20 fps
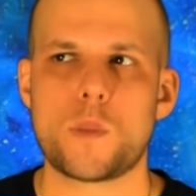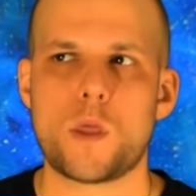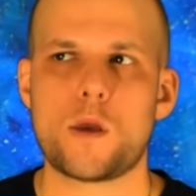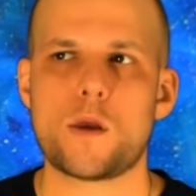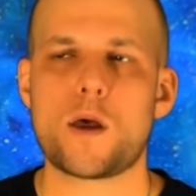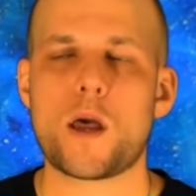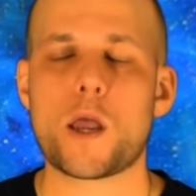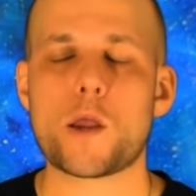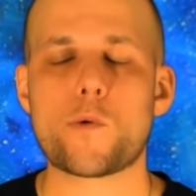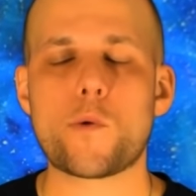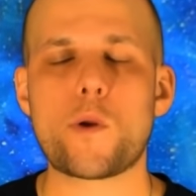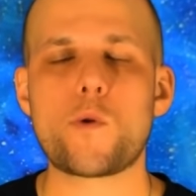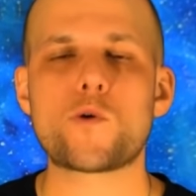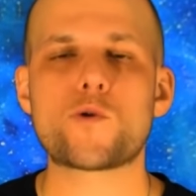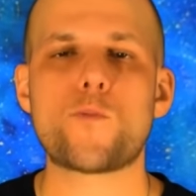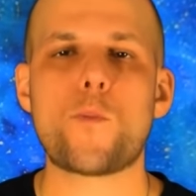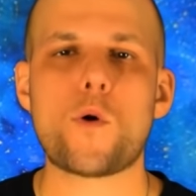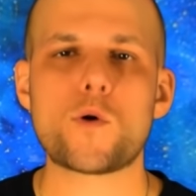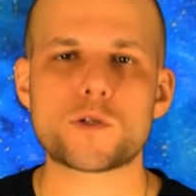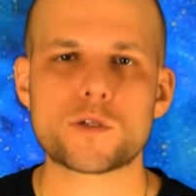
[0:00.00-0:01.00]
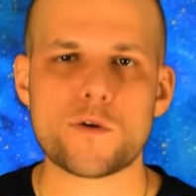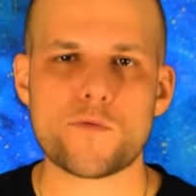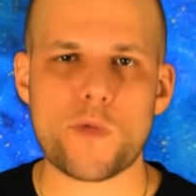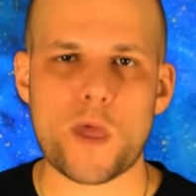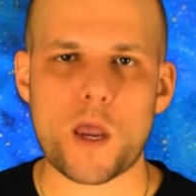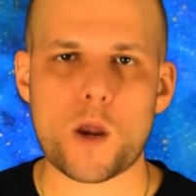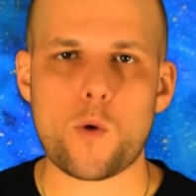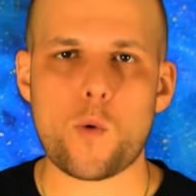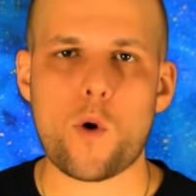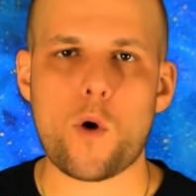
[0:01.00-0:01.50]
I agree with most of
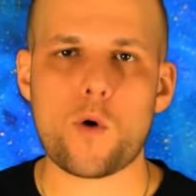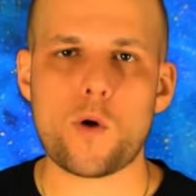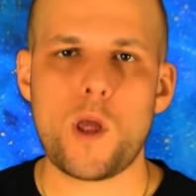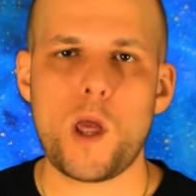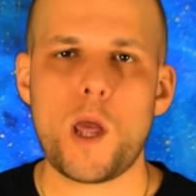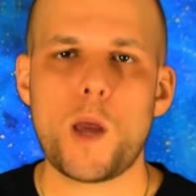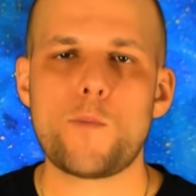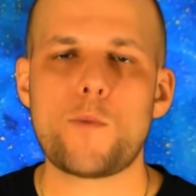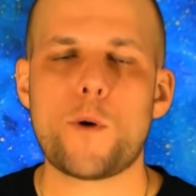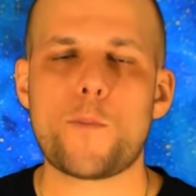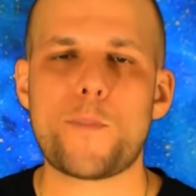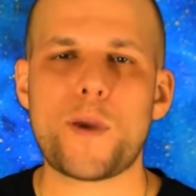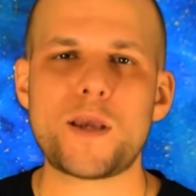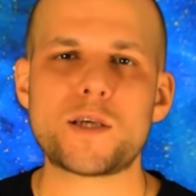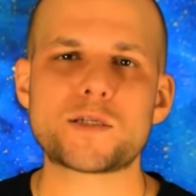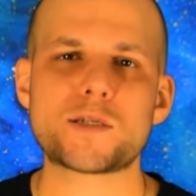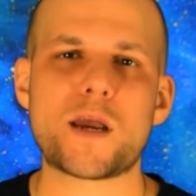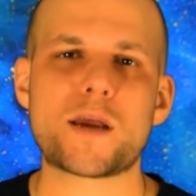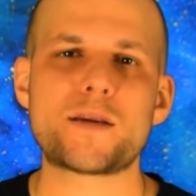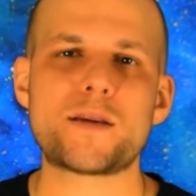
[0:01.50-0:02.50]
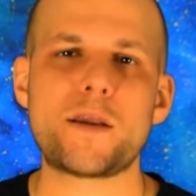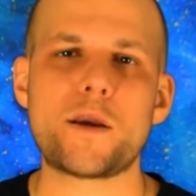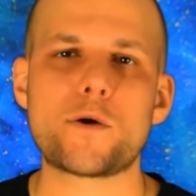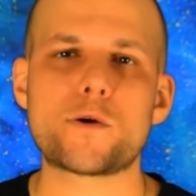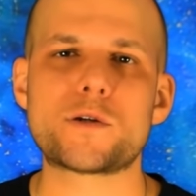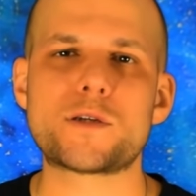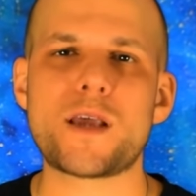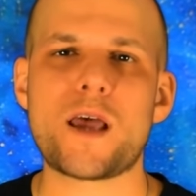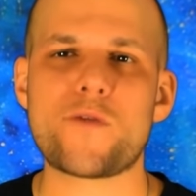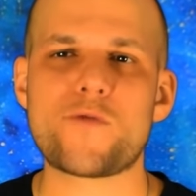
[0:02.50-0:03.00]
that quote, but based on near
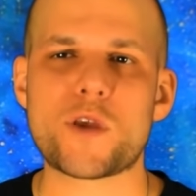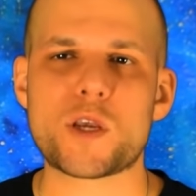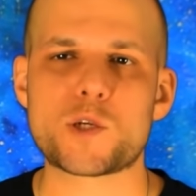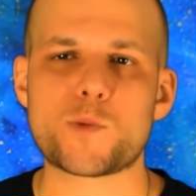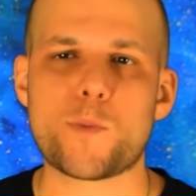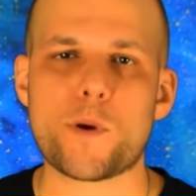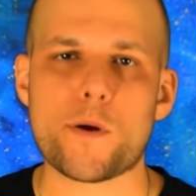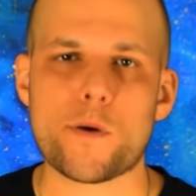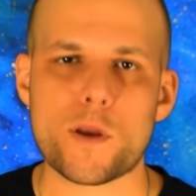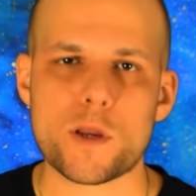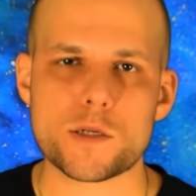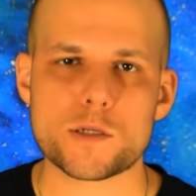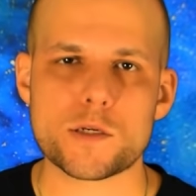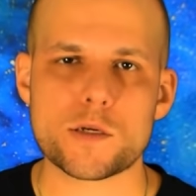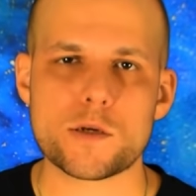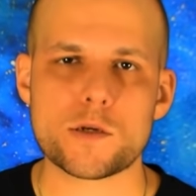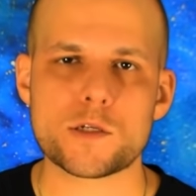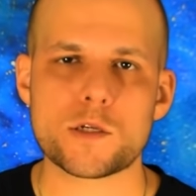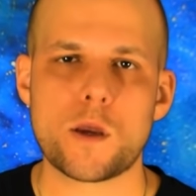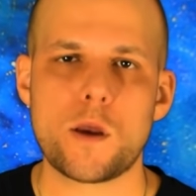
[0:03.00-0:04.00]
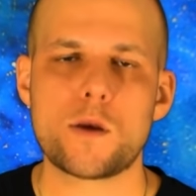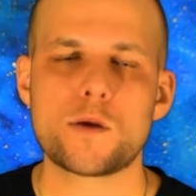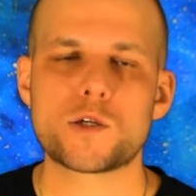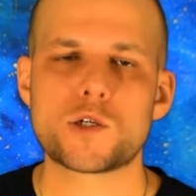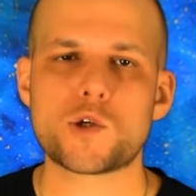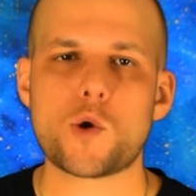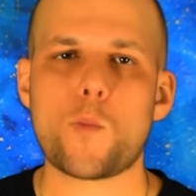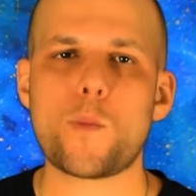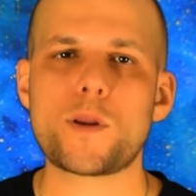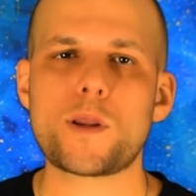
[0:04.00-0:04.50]
death experiences,
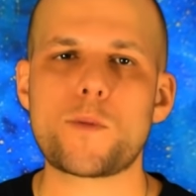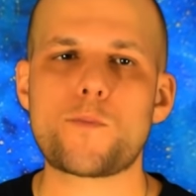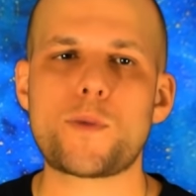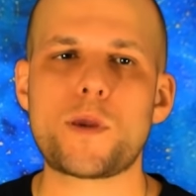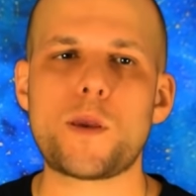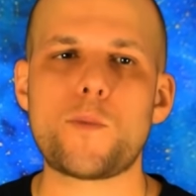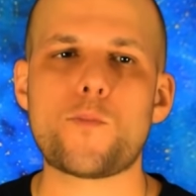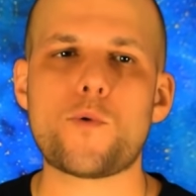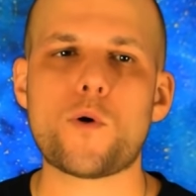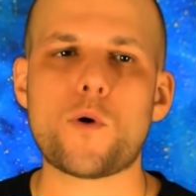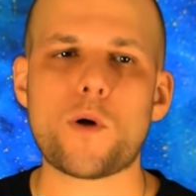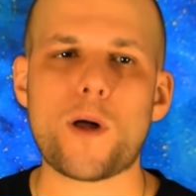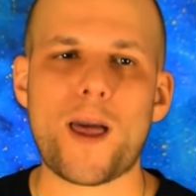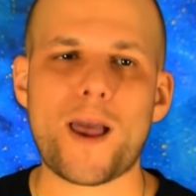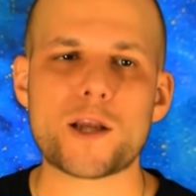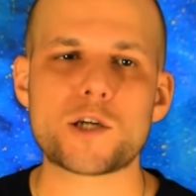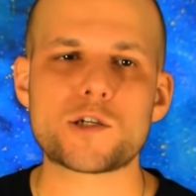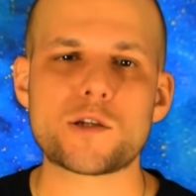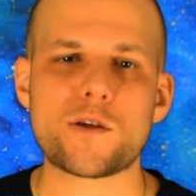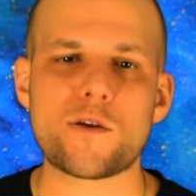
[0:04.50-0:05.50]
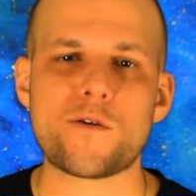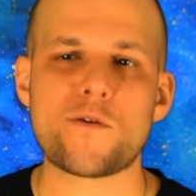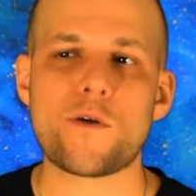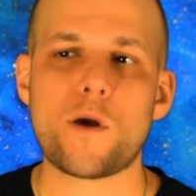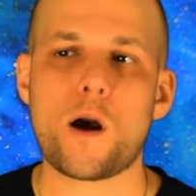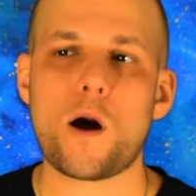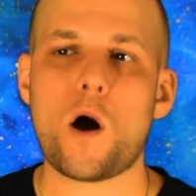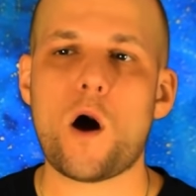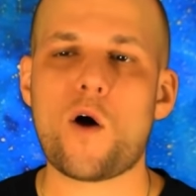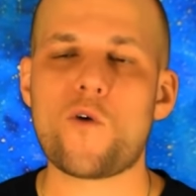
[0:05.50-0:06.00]
so many people actually
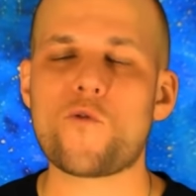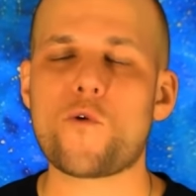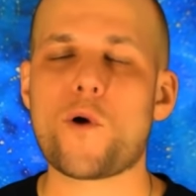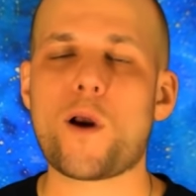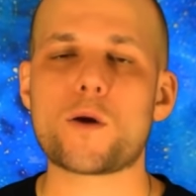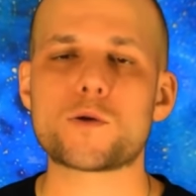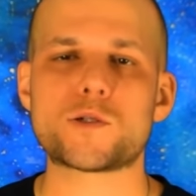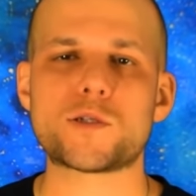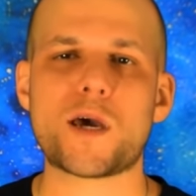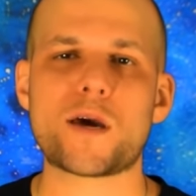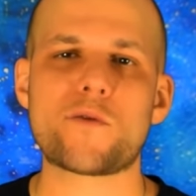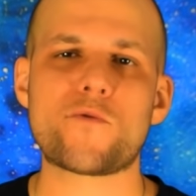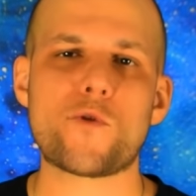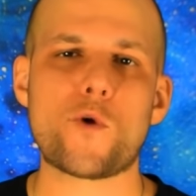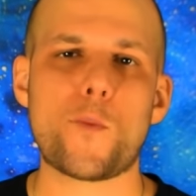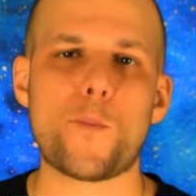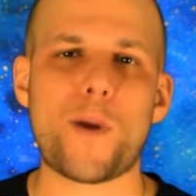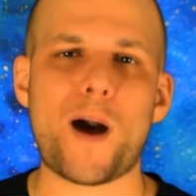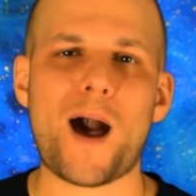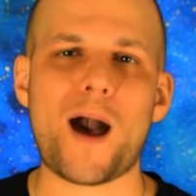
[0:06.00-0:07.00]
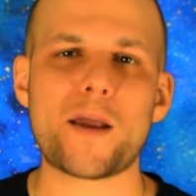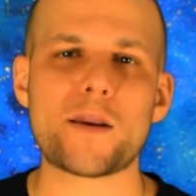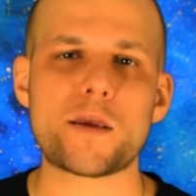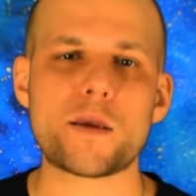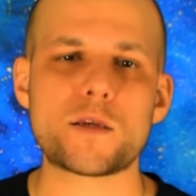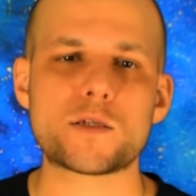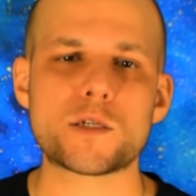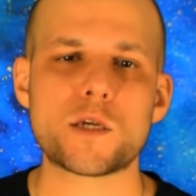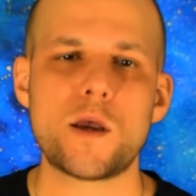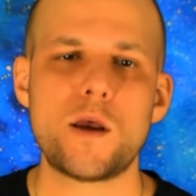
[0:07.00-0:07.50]
hover outside of their
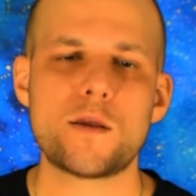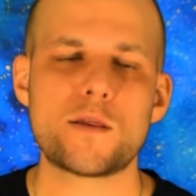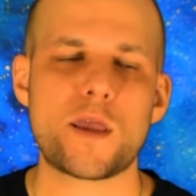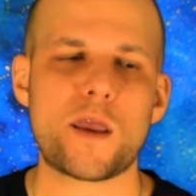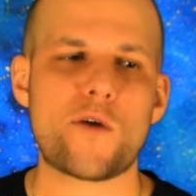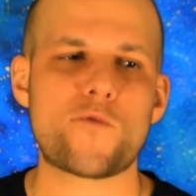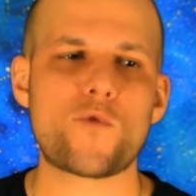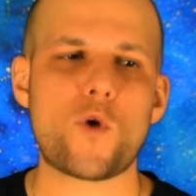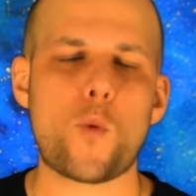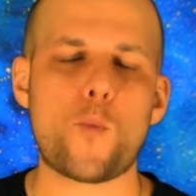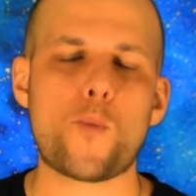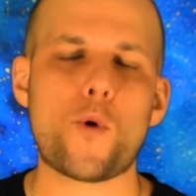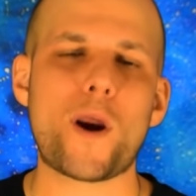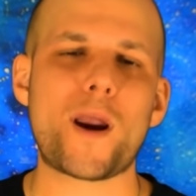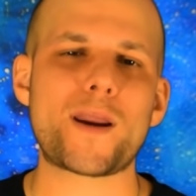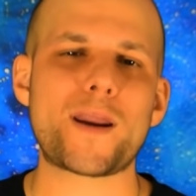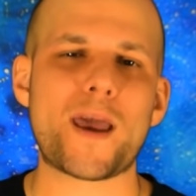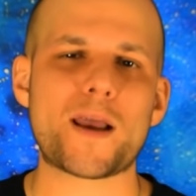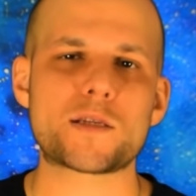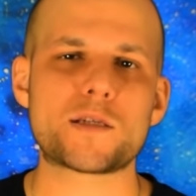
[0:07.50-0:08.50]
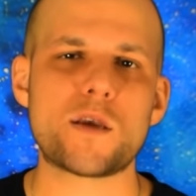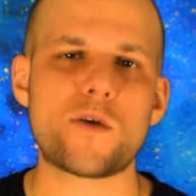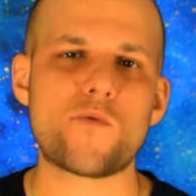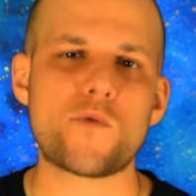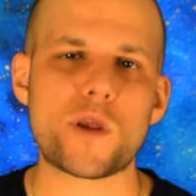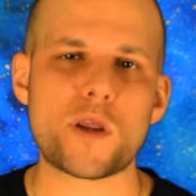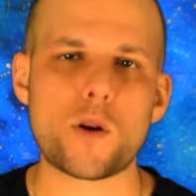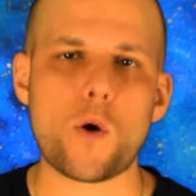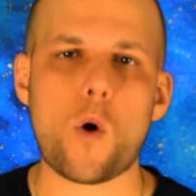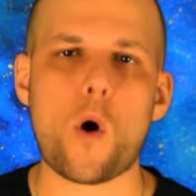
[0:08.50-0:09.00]
bodies. They have no brain
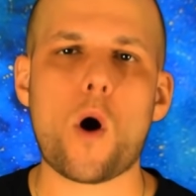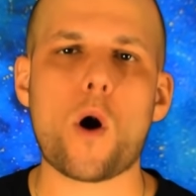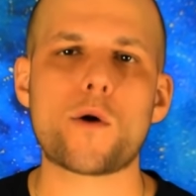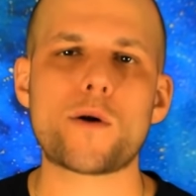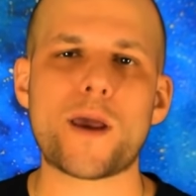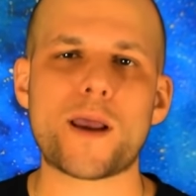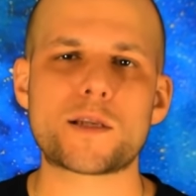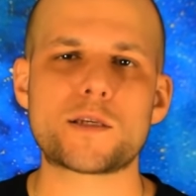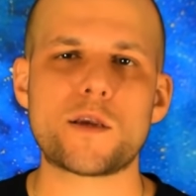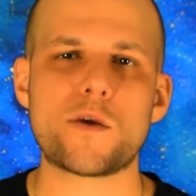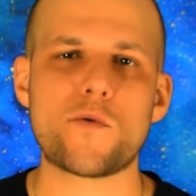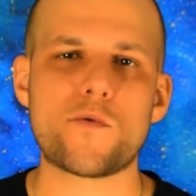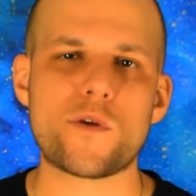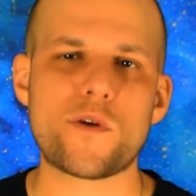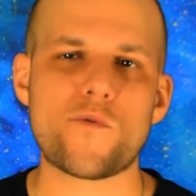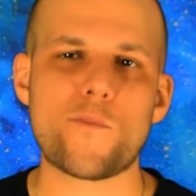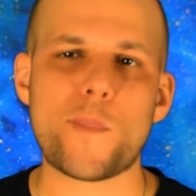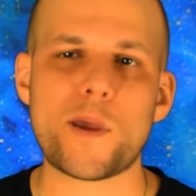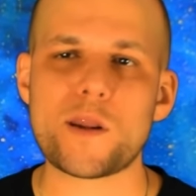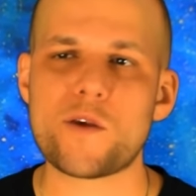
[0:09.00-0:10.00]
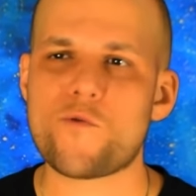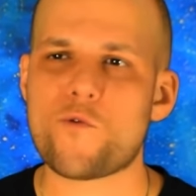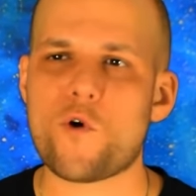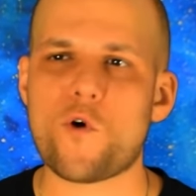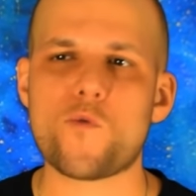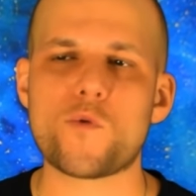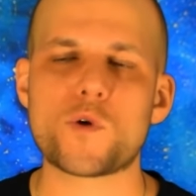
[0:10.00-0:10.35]
activity, no heart activity, many for over